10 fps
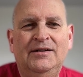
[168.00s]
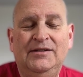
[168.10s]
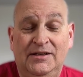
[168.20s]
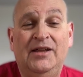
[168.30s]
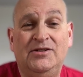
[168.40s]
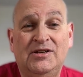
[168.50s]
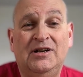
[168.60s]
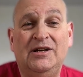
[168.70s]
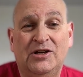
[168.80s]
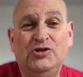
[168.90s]
yeah, there's an
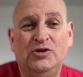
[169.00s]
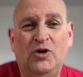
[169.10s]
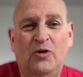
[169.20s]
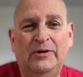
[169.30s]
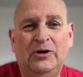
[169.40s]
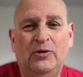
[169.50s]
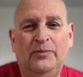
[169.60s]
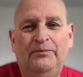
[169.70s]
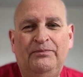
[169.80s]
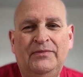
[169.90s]
election going on,
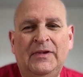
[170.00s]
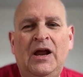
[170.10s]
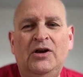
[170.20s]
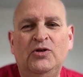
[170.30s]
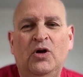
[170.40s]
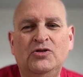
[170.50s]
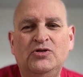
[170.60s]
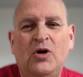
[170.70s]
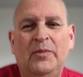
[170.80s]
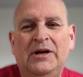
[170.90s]
non
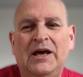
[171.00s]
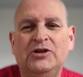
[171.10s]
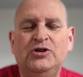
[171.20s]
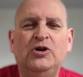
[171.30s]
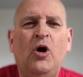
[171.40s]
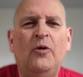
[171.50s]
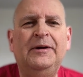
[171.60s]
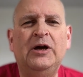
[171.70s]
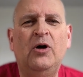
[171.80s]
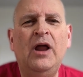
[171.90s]
stop election
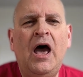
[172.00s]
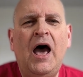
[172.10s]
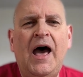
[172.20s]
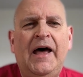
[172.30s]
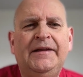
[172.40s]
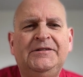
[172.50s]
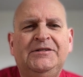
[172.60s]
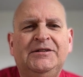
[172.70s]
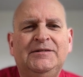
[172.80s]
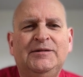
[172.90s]
going on.
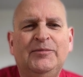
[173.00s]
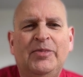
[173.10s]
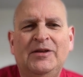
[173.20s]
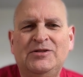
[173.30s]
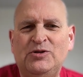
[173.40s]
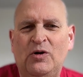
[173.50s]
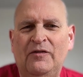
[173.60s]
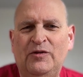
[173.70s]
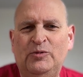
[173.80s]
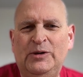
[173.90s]
And the song
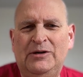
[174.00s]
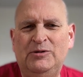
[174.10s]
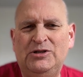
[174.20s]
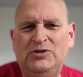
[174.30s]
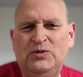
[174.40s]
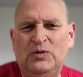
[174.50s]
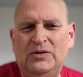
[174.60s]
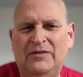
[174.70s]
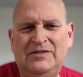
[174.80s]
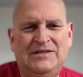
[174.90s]
of the week, which
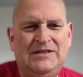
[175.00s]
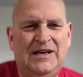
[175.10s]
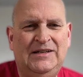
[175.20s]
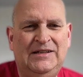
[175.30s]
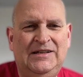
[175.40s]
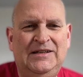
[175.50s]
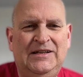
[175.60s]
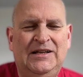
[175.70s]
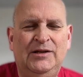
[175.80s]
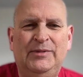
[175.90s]
sort of slightly
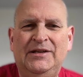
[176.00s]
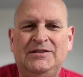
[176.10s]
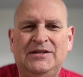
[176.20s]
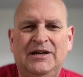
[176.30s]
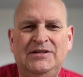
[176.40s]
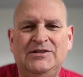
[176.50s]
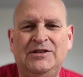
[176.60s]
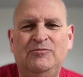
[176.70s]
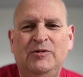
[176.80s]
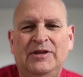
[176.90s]
little bit ties
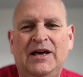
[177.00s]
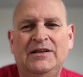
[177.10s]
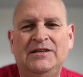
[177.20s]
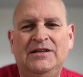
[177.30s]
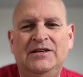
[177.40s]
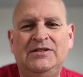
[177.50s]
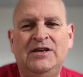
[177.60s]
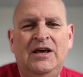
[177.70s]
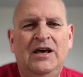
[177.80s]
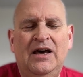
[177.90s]
in with that, is
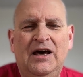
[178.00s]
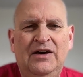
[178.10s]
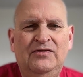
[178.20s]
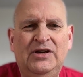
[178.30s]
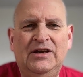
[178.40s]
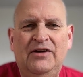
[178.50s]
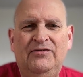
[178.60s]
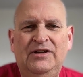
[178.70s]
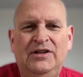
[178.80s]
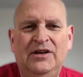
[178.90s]
I've Done
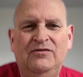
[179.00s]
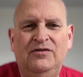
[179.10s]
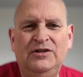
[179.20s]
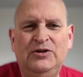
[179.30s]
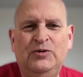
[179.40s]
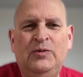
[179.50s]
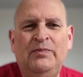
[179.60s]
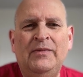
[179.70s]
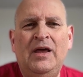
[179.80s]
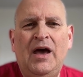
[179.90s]
Everything for You
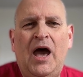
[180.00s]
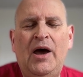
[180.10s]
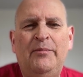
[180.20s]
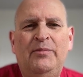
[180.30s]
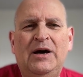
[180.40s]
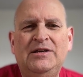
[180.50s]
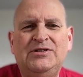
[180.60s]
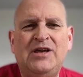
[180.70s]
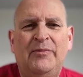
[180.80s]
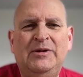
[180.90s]
uh, by
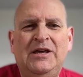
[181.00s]
Sammy